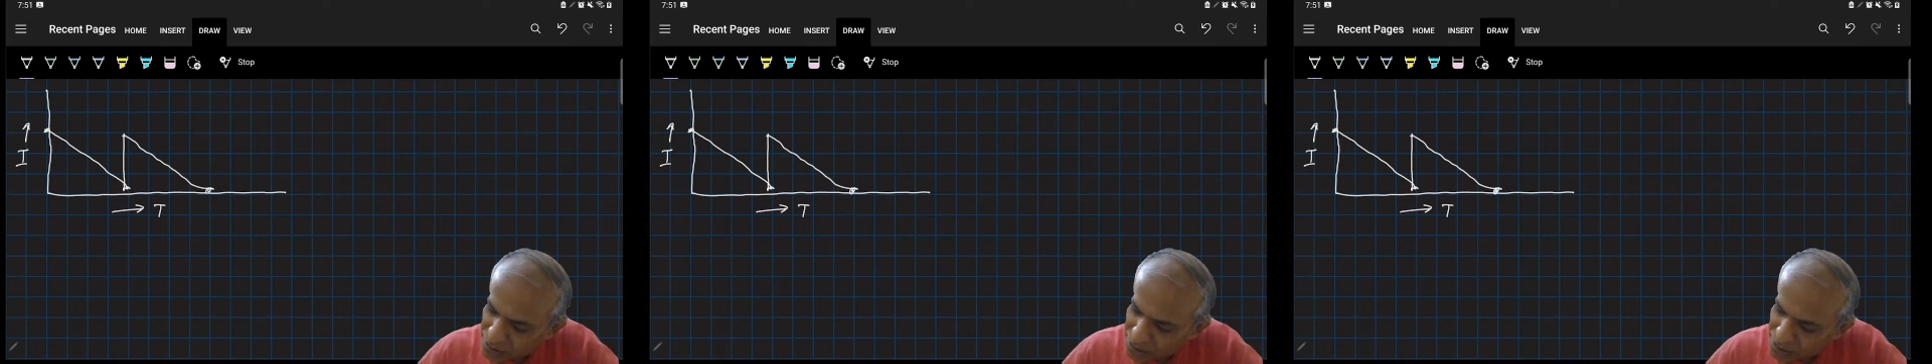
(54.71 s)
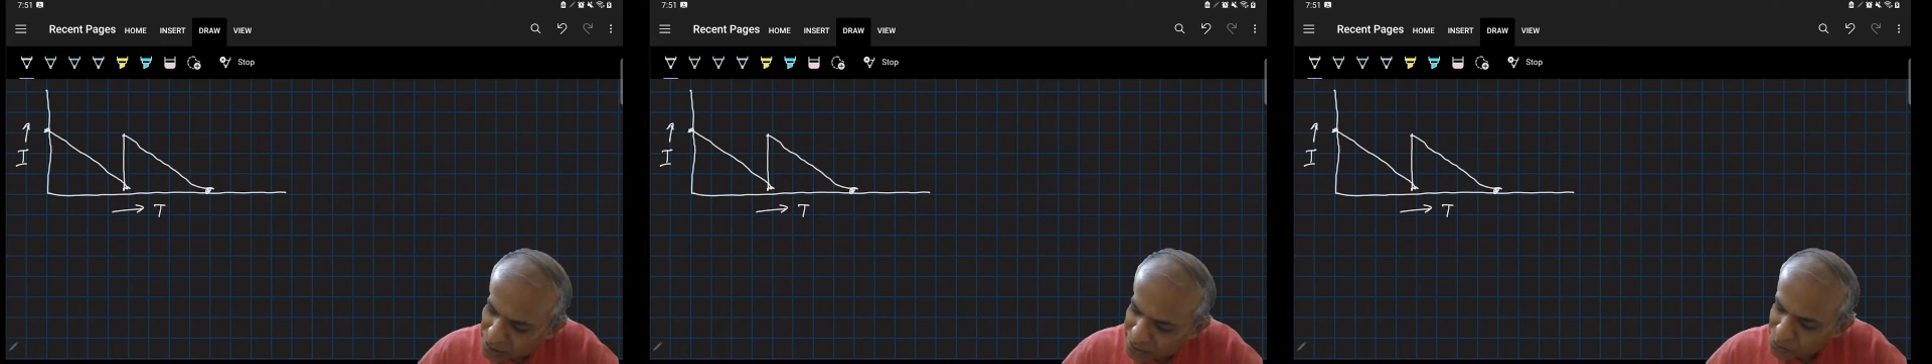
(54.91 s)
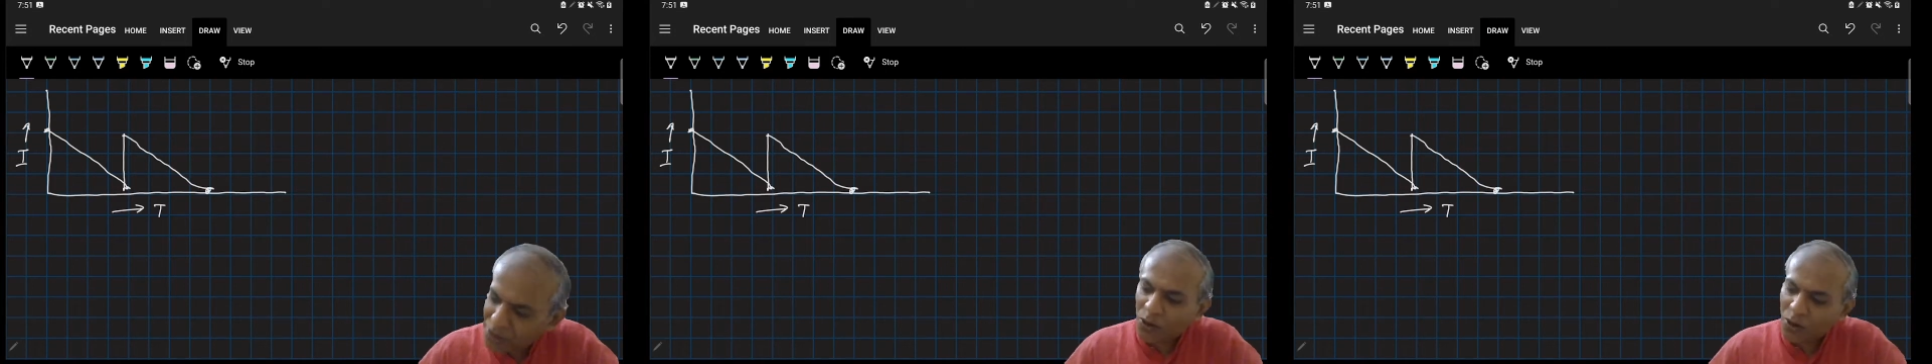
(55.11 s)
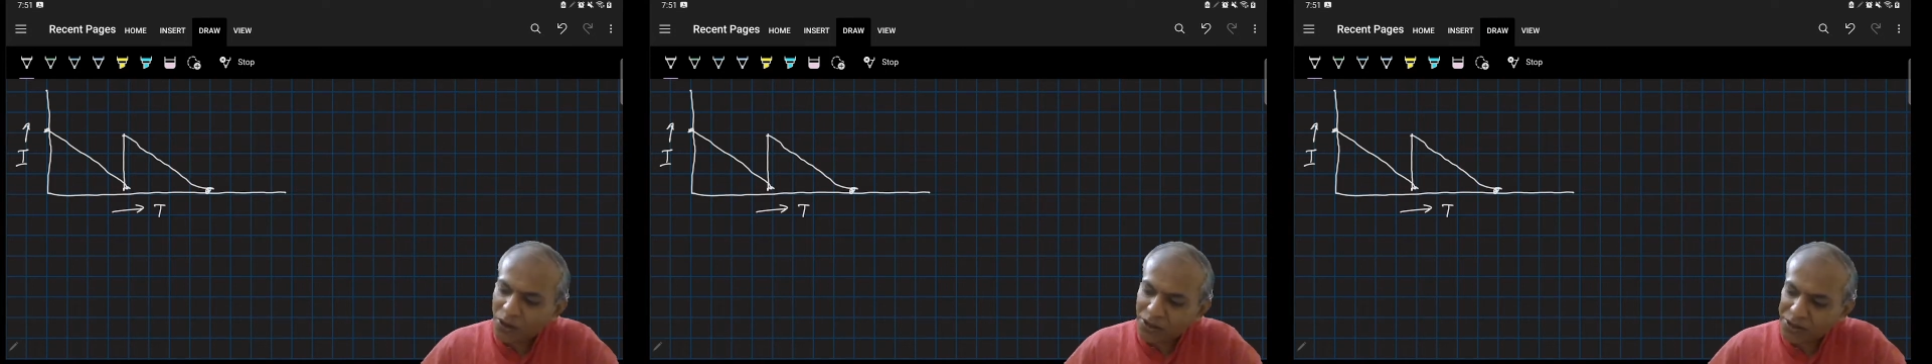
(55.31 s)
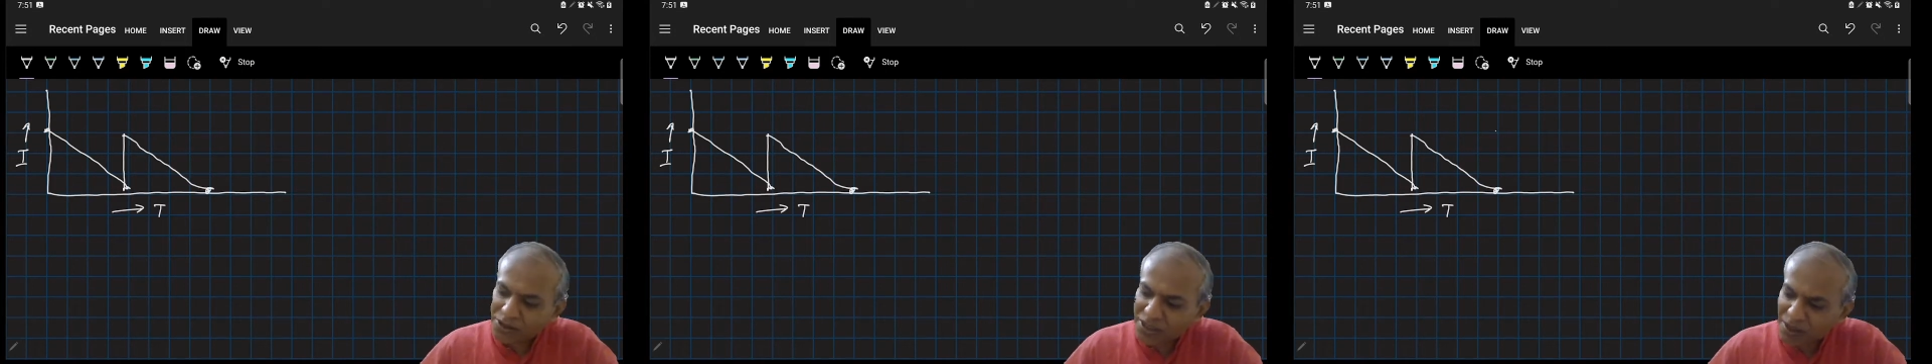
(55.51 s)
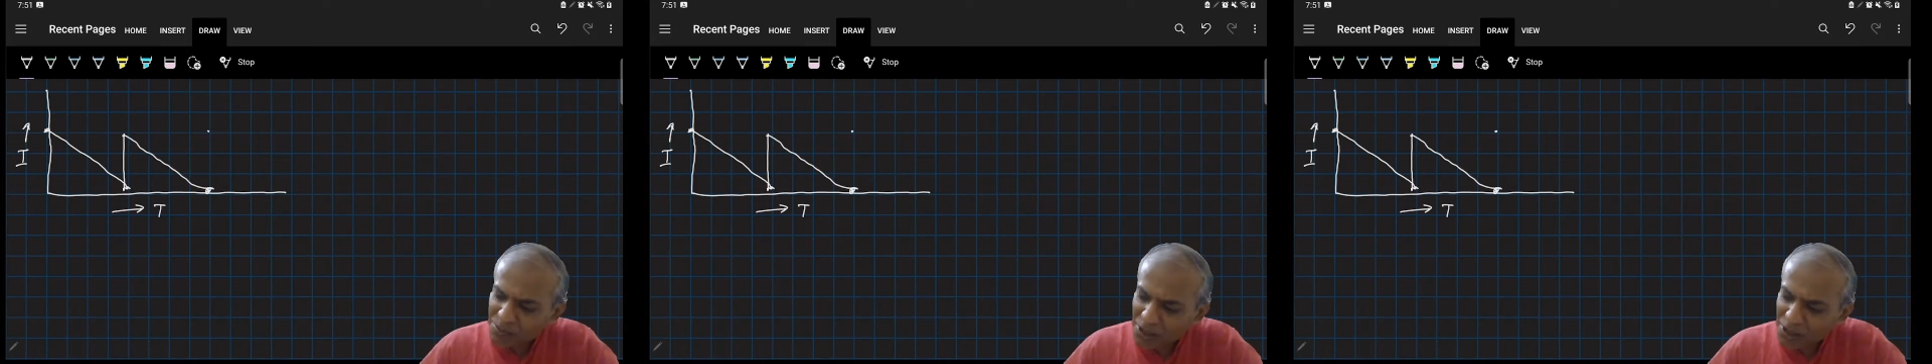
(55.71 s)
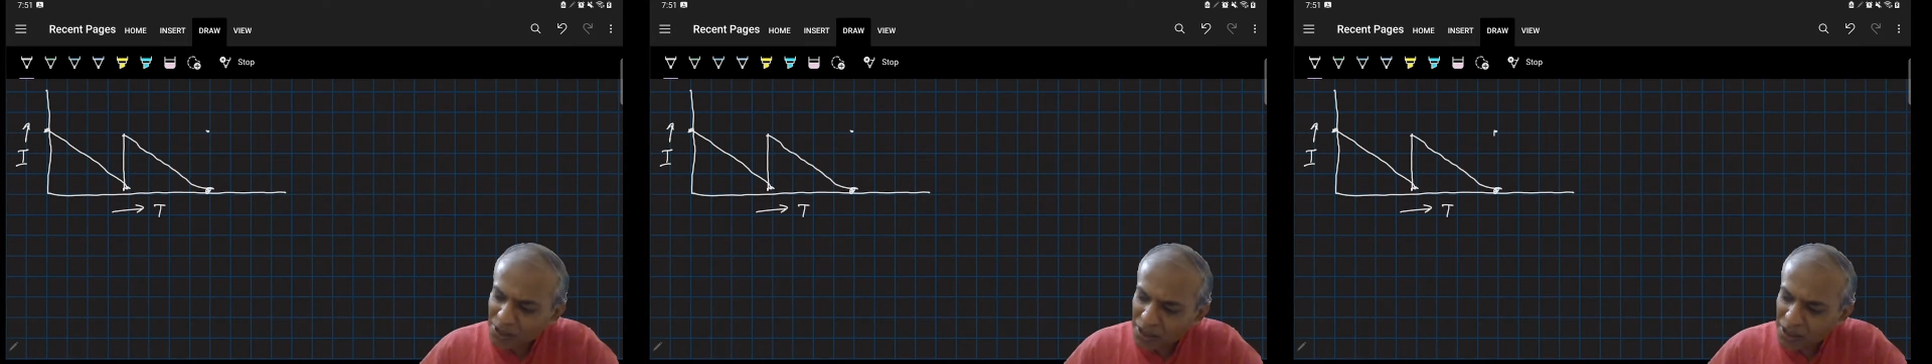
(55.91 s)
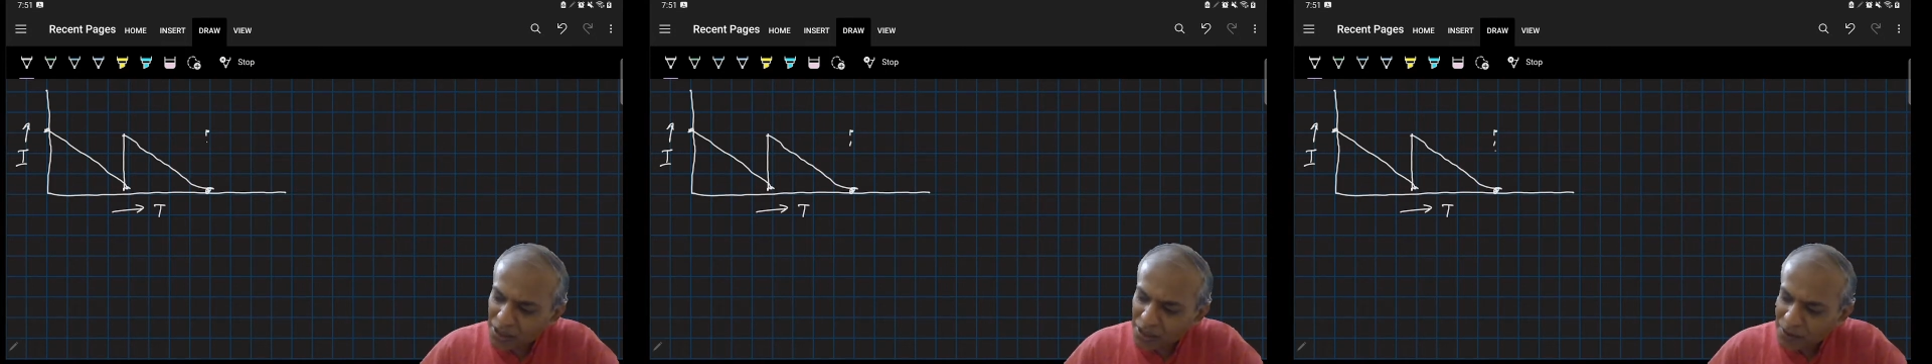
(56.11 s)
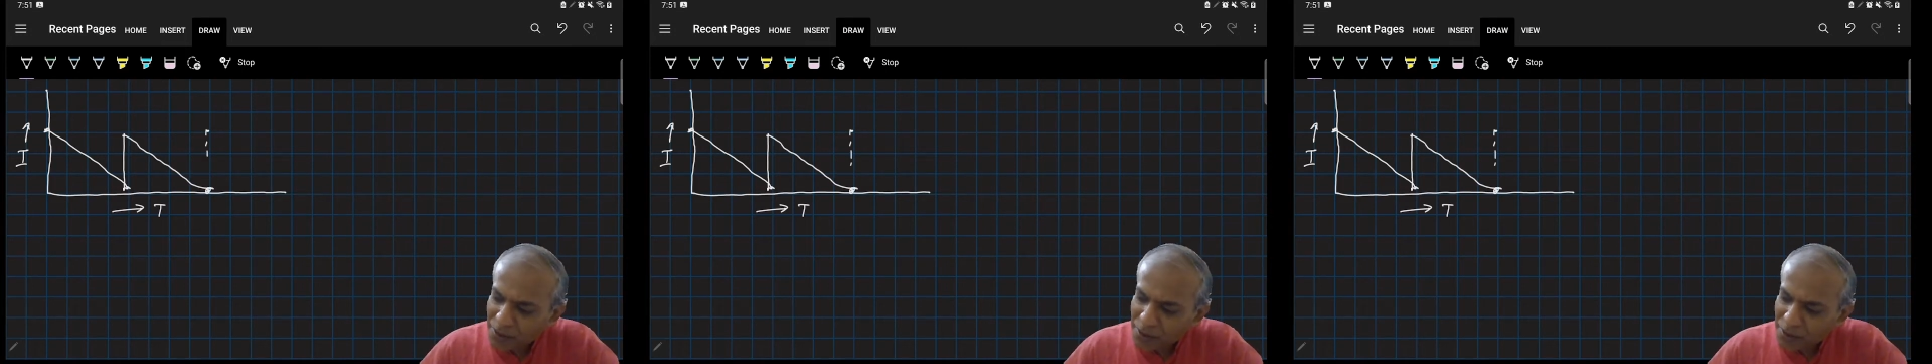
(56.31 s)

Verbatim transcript: to zero order something